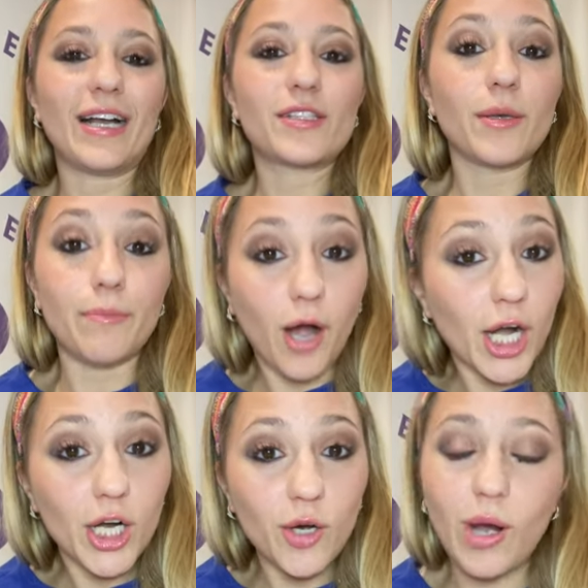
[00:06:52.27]

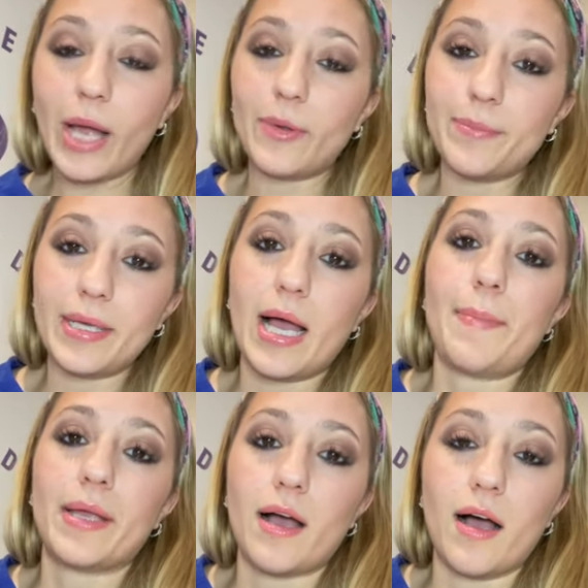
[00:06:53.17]
Tomorrow I will be
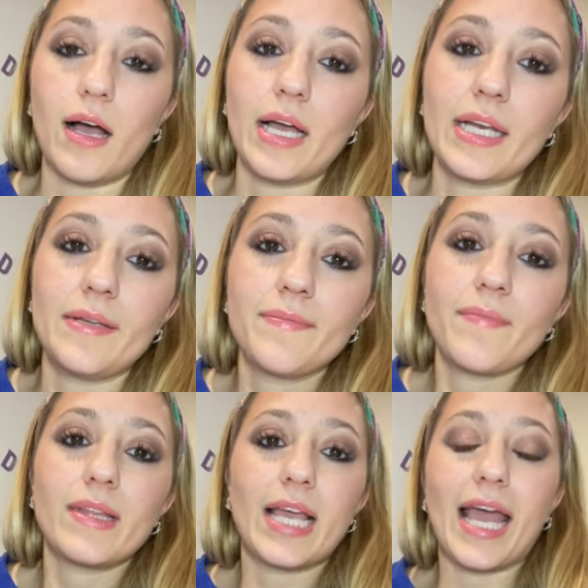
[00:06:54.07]
hopping on
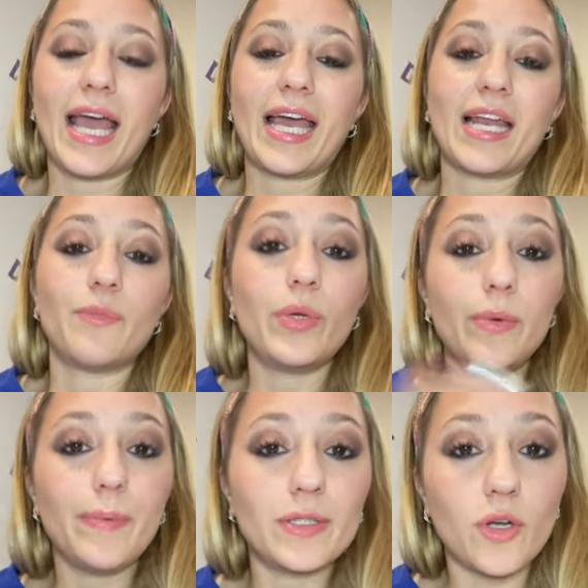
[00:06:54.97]
and we
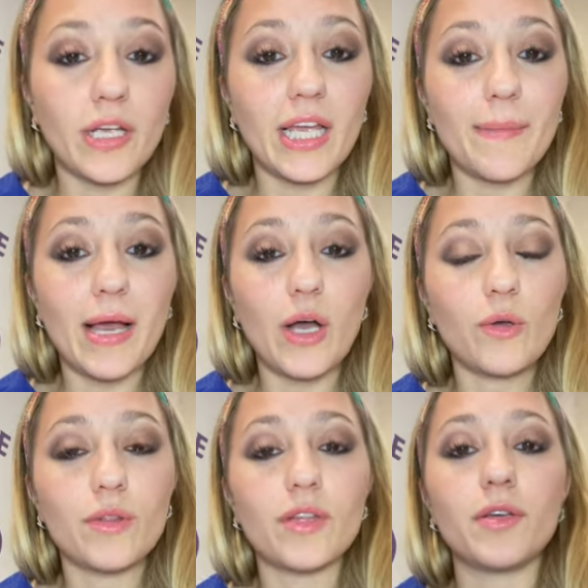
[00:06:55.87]
will be talking
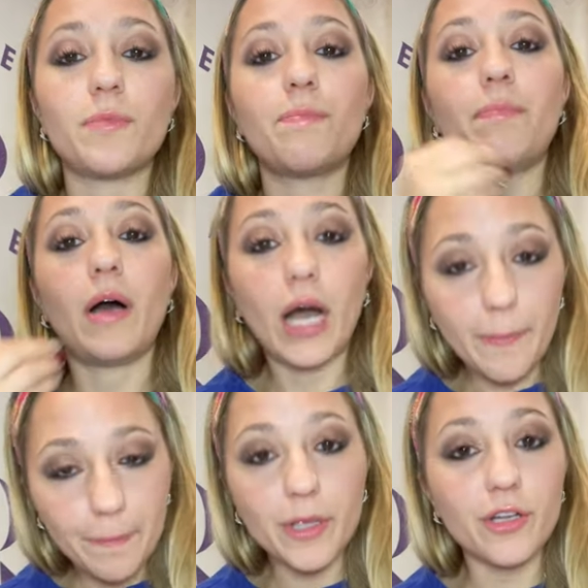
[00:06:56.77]
about the
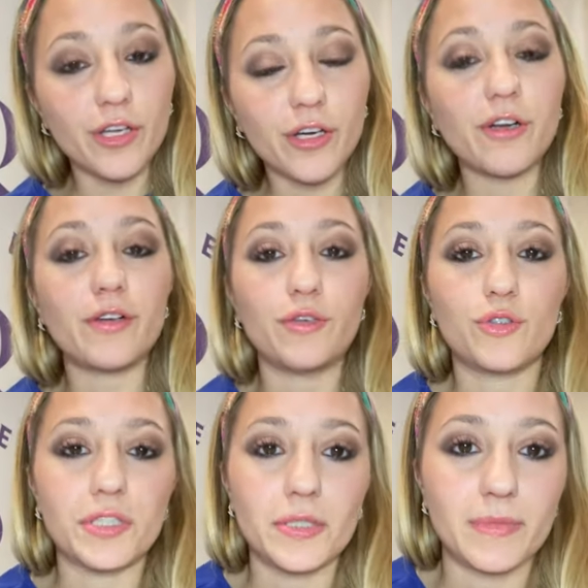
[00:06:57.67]
popular
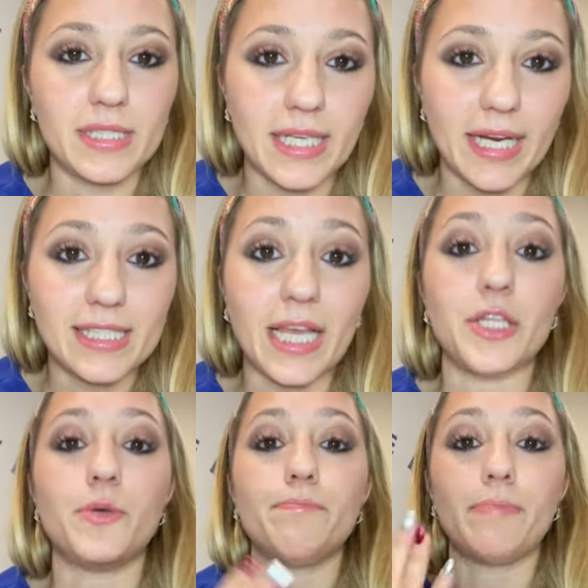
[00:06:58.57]
nutrition mistakes that
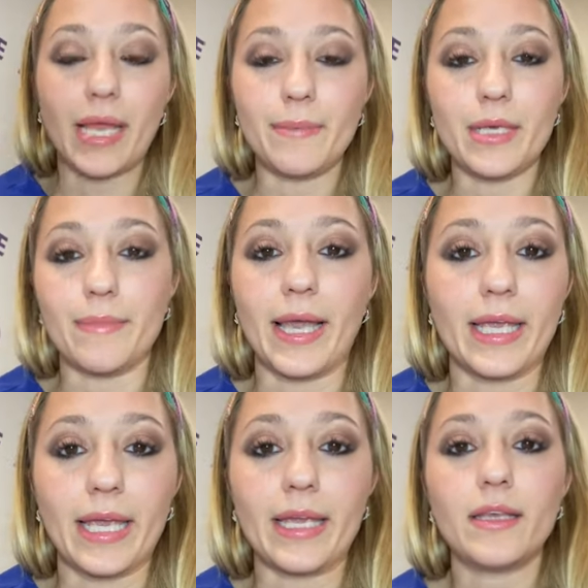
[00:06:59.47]
you may be
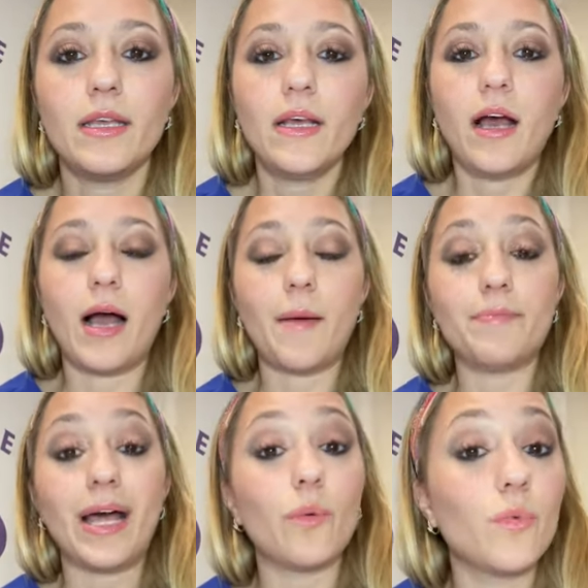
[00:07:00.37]
making
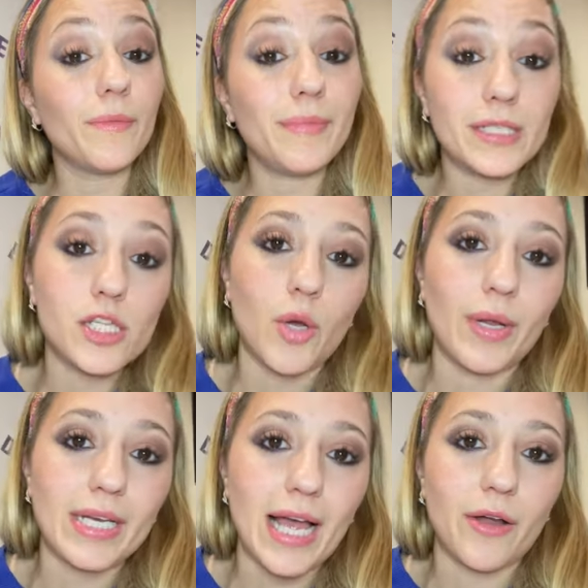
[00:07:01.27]
that be
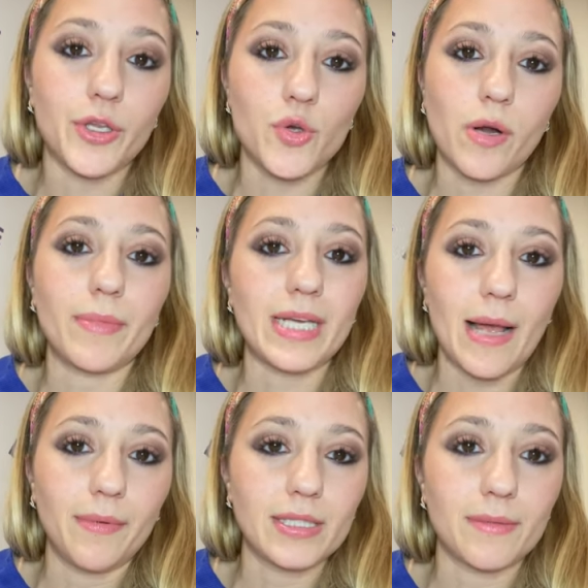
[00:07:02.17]
slowing down your
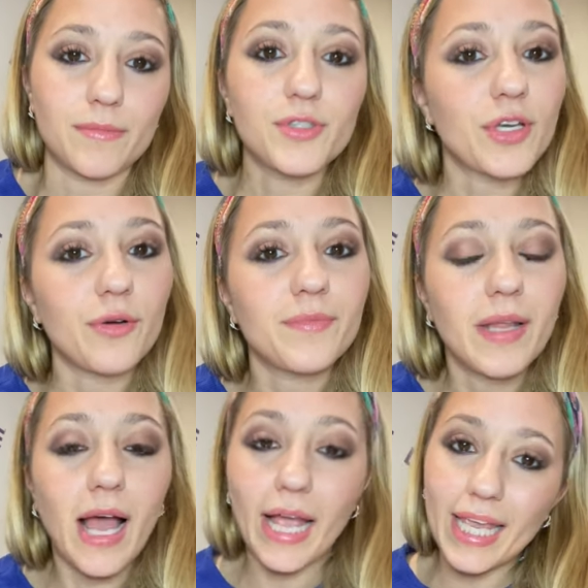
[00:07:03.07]
metabolism. So
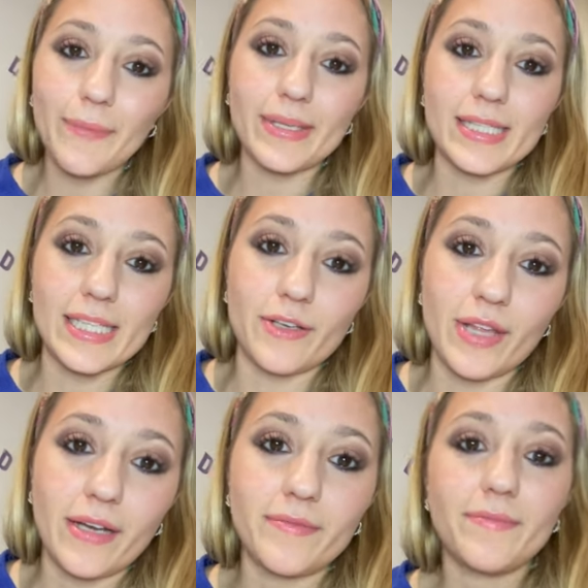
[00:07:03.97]
I can't wait to see you
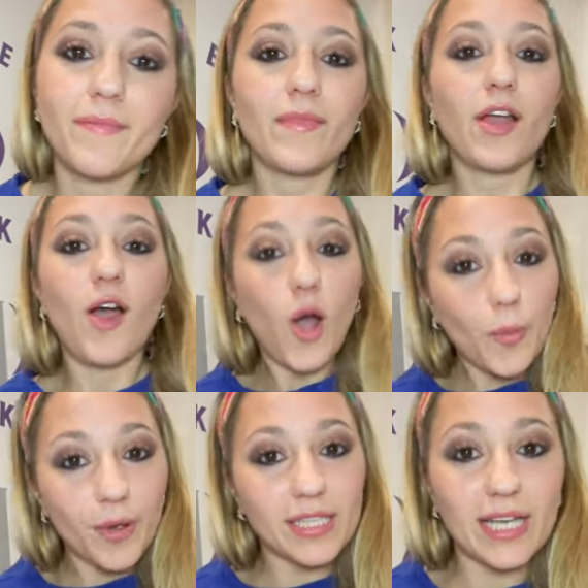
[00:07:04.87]
then. Hope
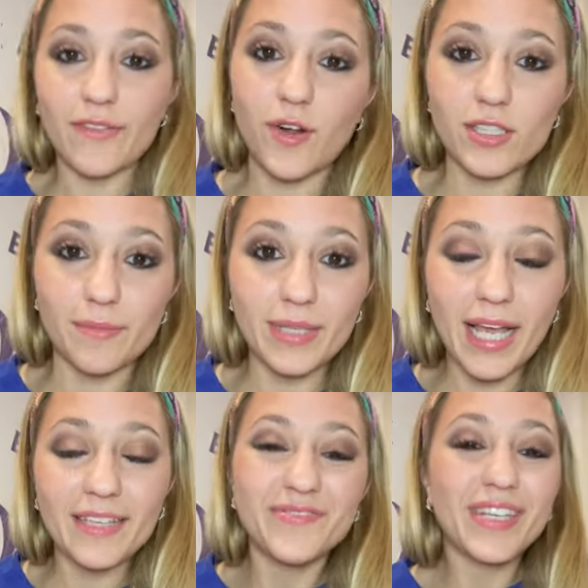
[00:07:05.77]
you guys have an awesome
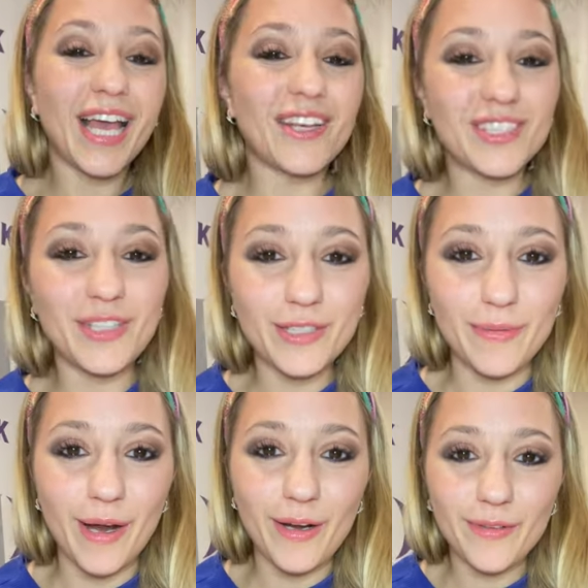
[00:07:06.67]
day and I'll see you
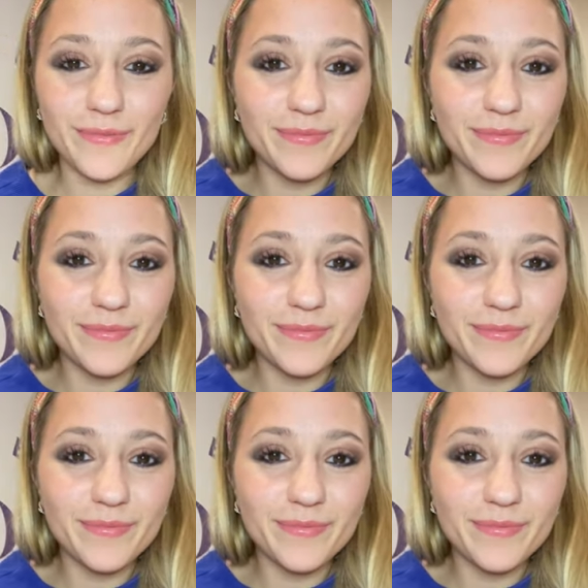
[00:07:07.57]
tomorrow.